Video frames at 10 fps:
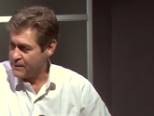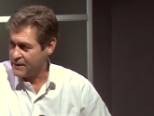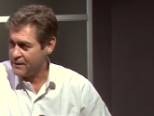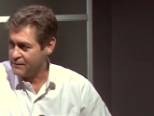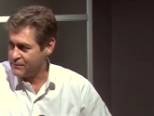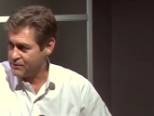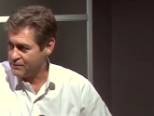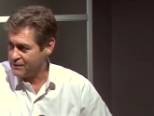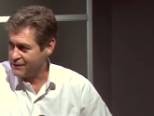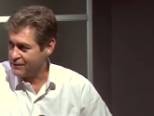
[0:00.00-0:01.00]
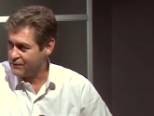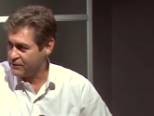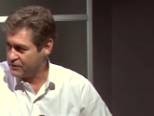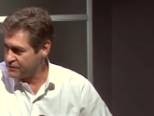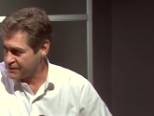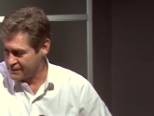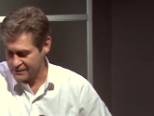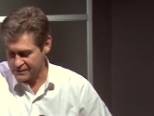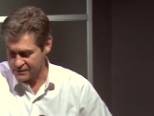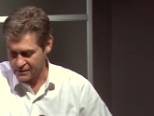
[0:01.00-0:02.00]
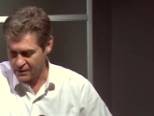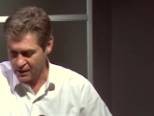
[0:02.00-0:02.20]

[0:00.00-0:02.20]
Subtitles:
bend them to their uses